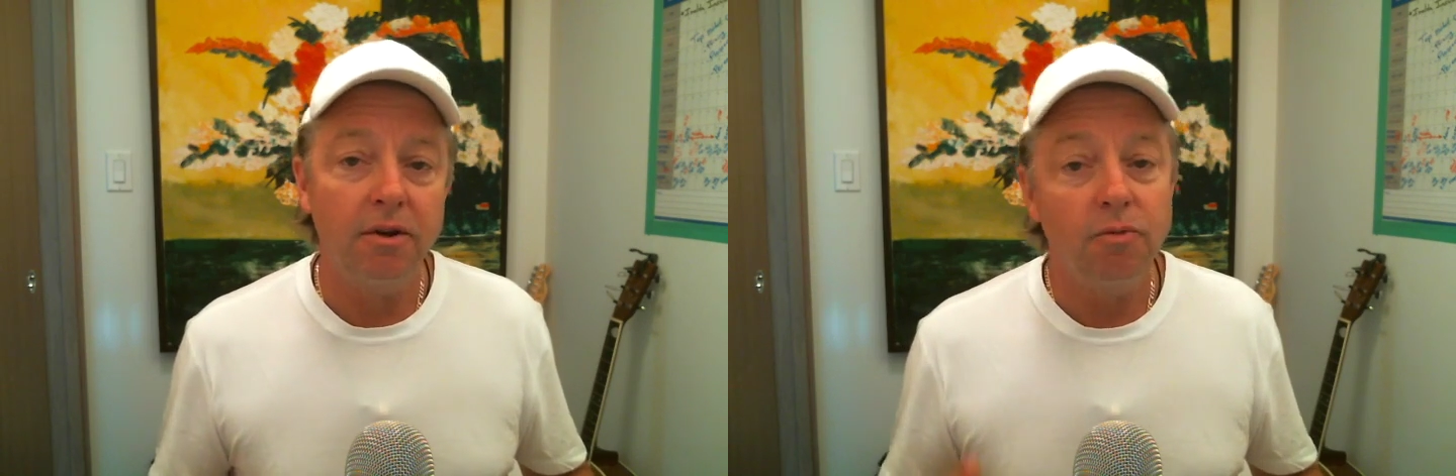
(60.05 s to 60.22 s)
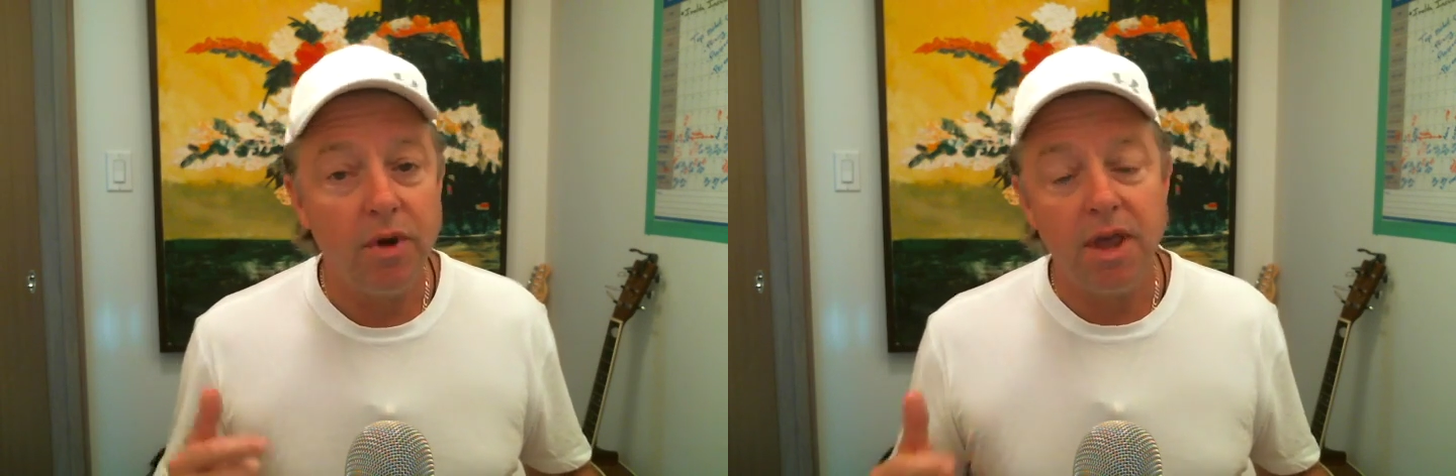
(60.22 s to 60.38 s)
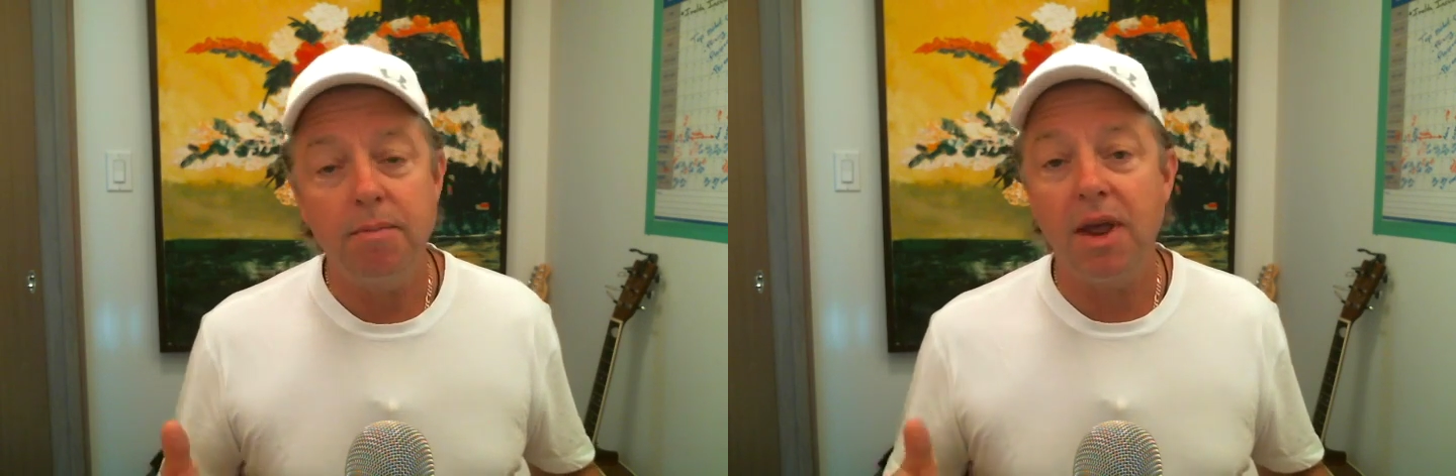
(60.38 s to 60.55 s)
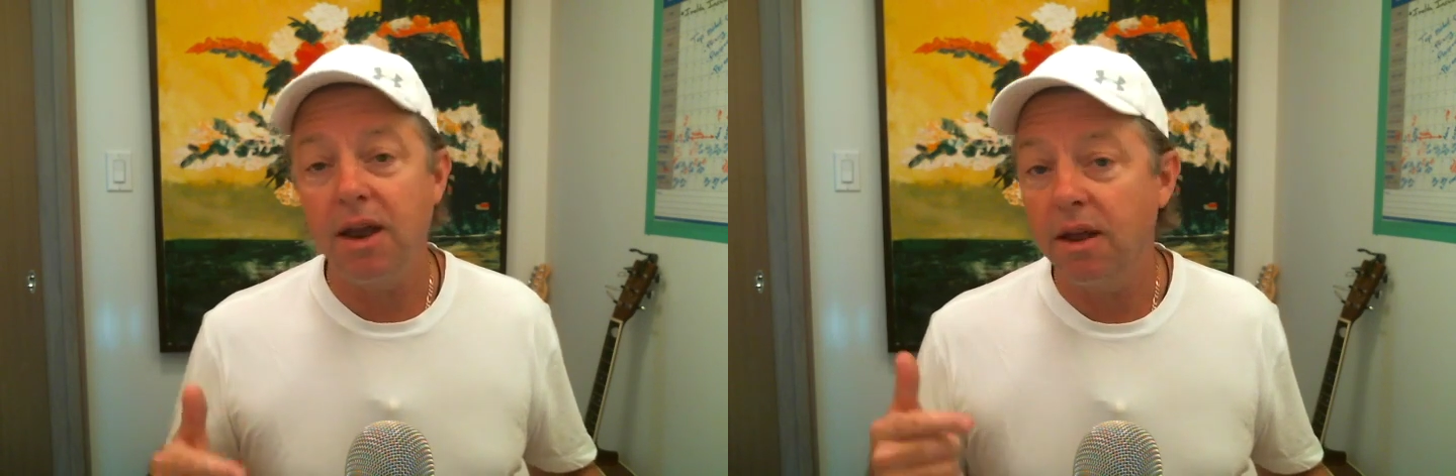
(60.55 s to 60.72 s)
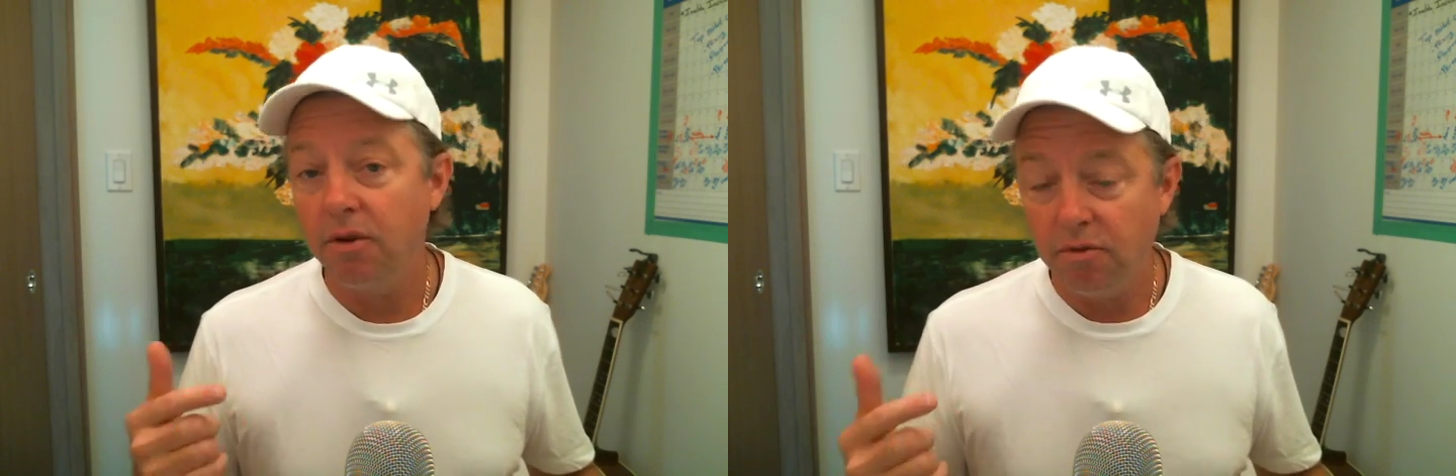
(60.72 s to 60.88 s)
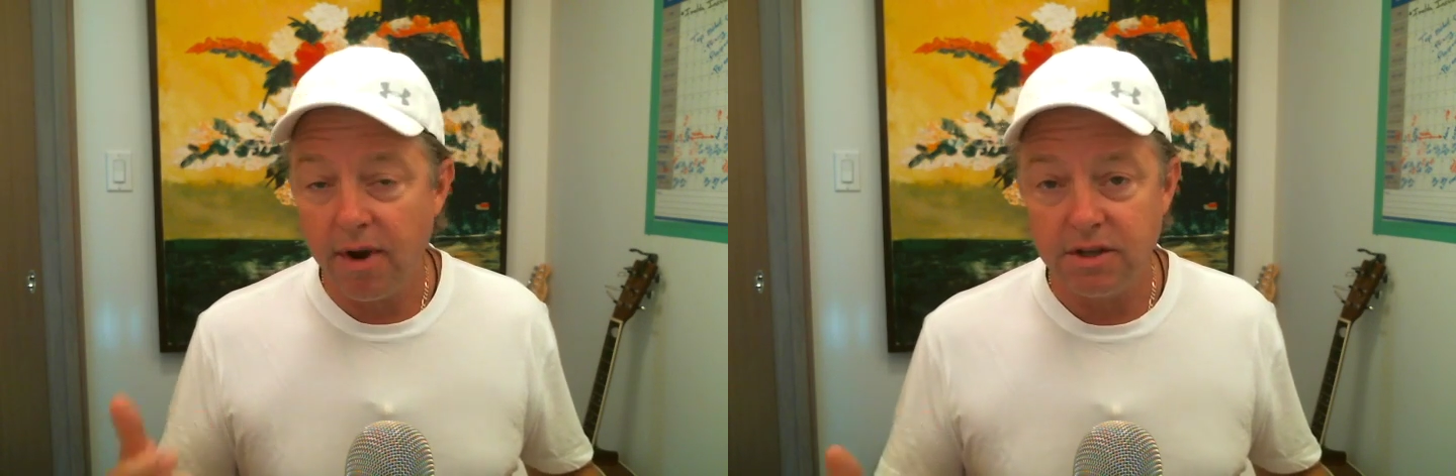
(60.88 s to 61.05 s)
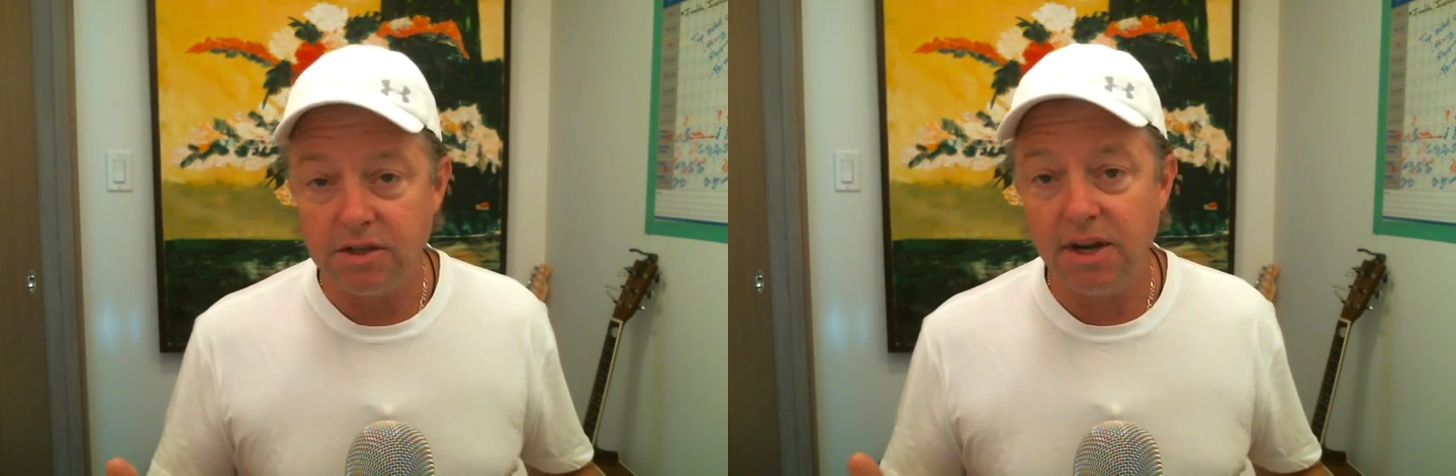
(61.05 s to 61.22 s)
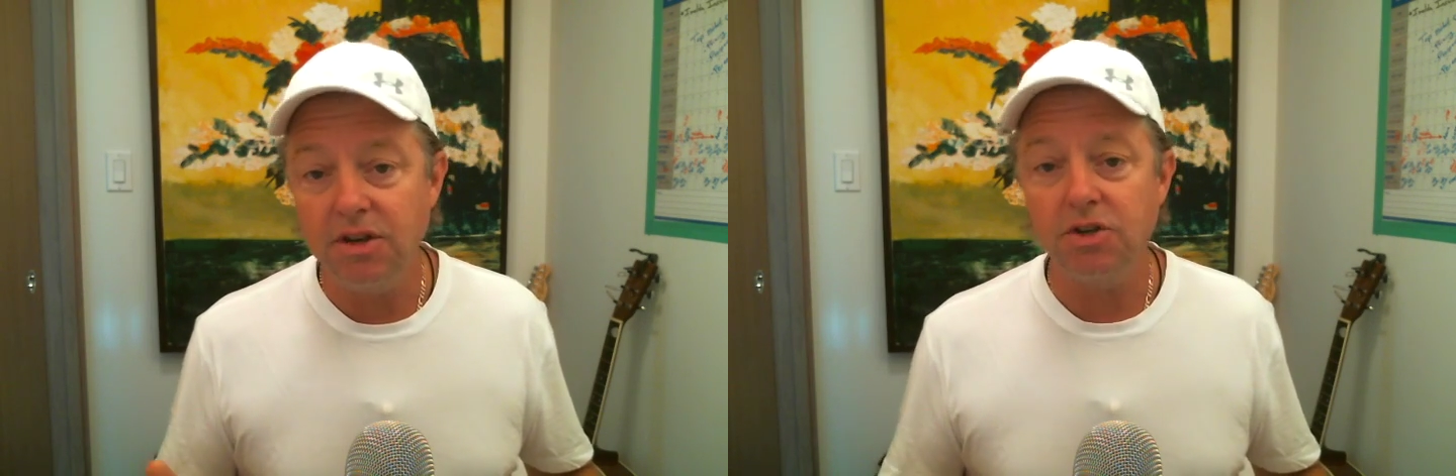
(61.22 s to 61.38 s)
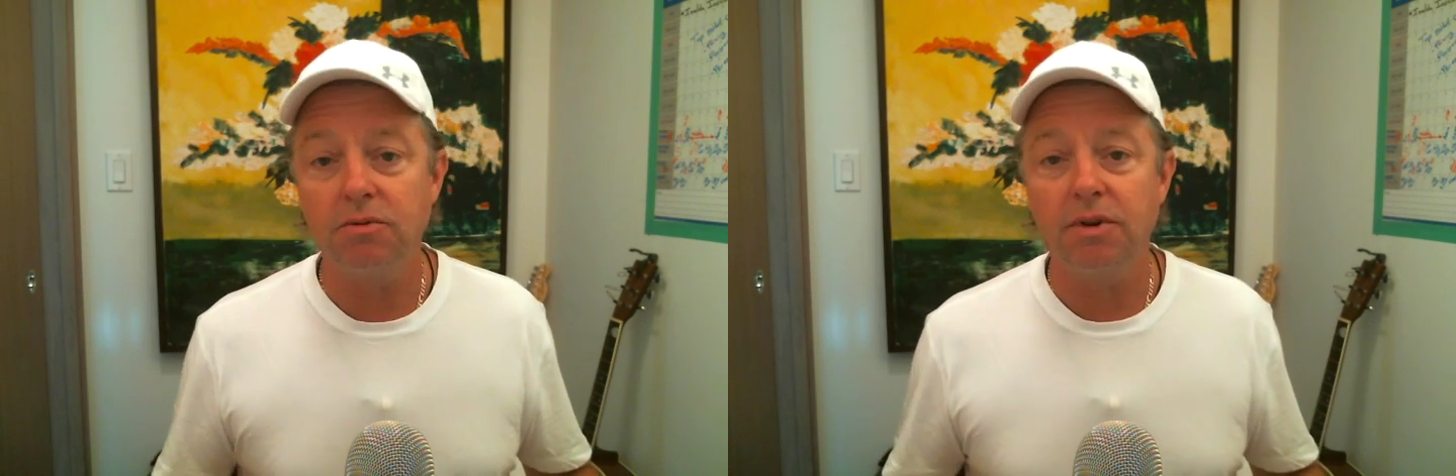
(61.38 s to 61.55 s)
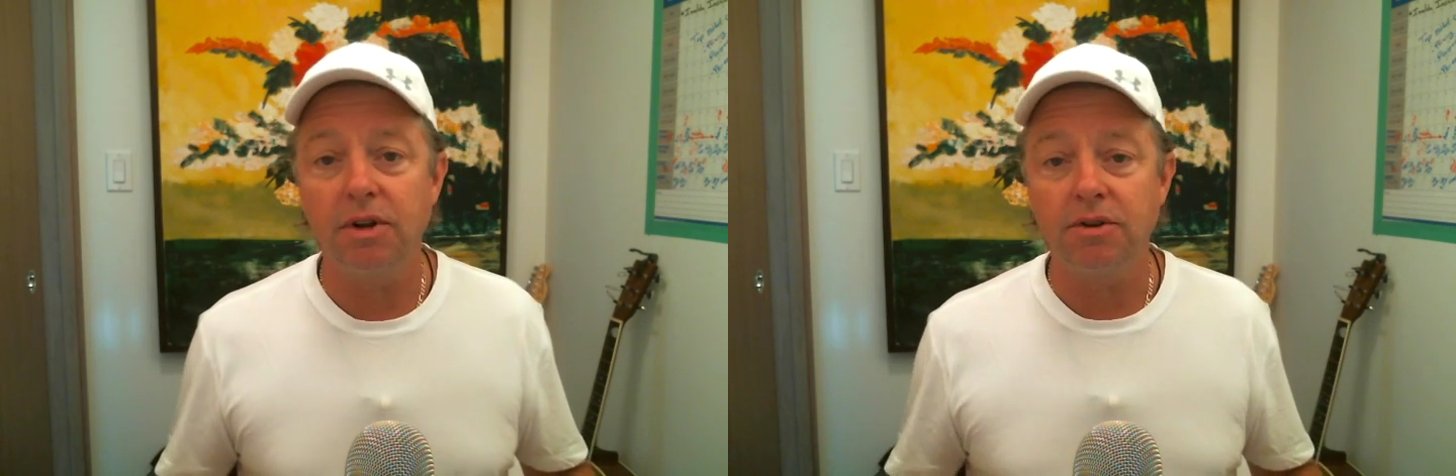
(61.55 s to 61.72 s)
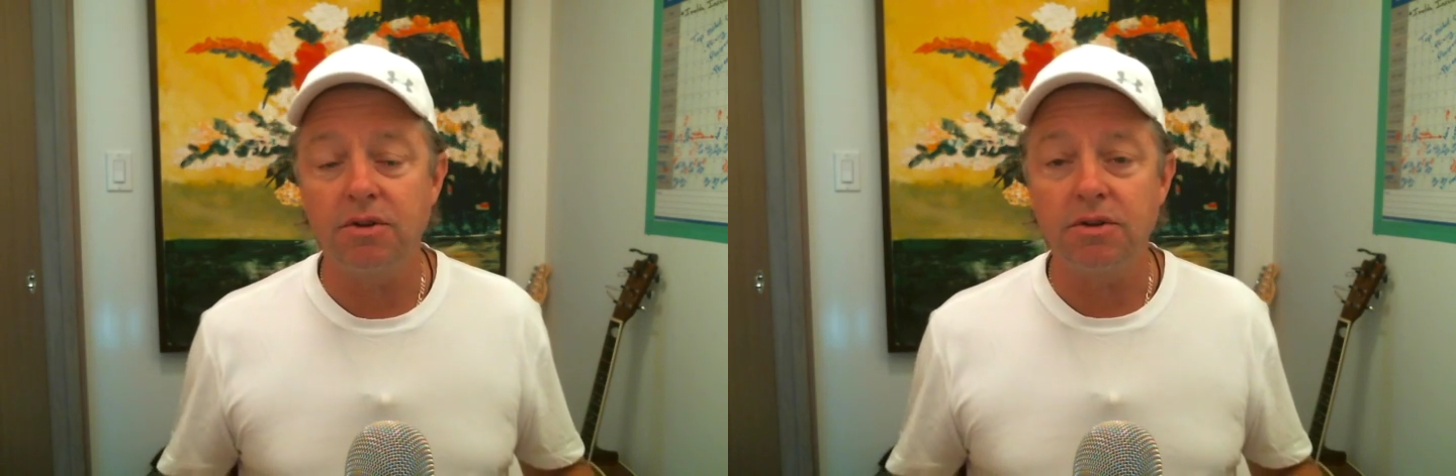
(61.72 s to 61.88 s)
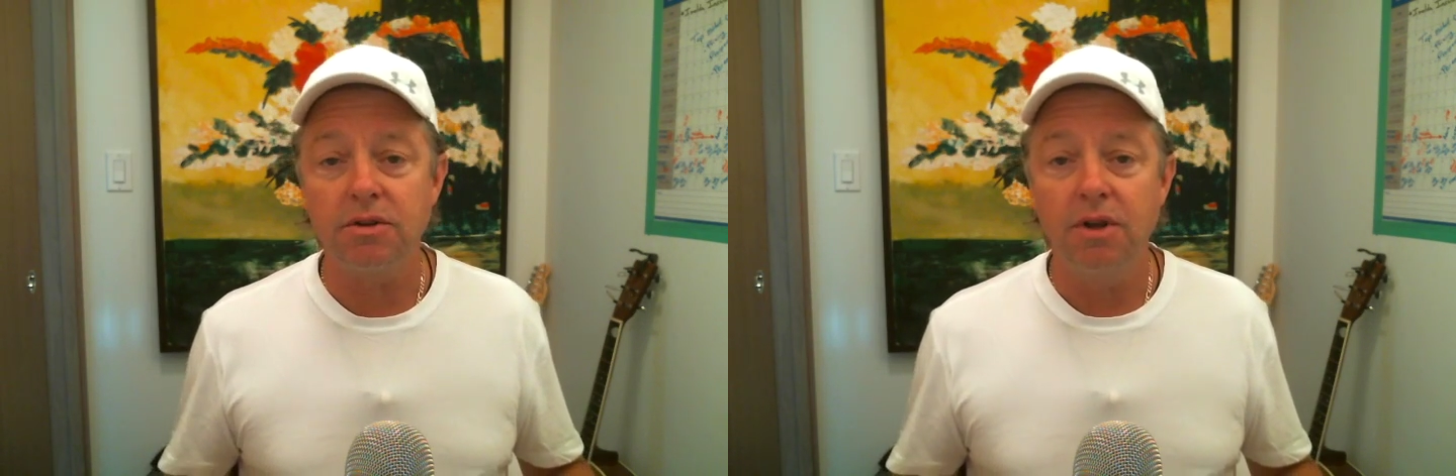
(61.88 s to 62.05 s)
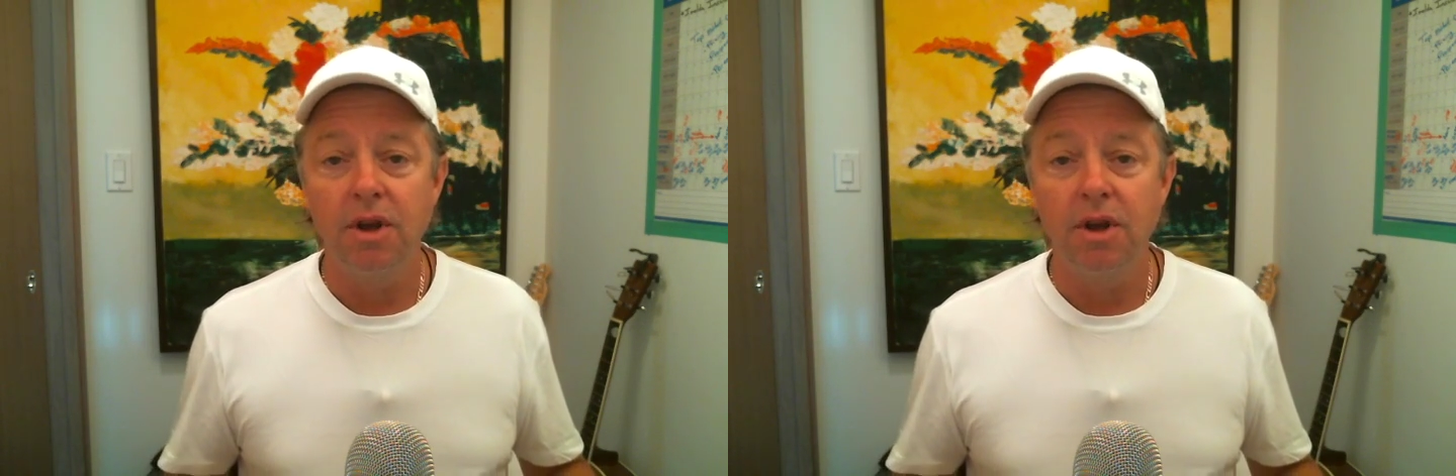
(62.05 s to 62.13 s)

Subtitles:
We meaning residential realtors.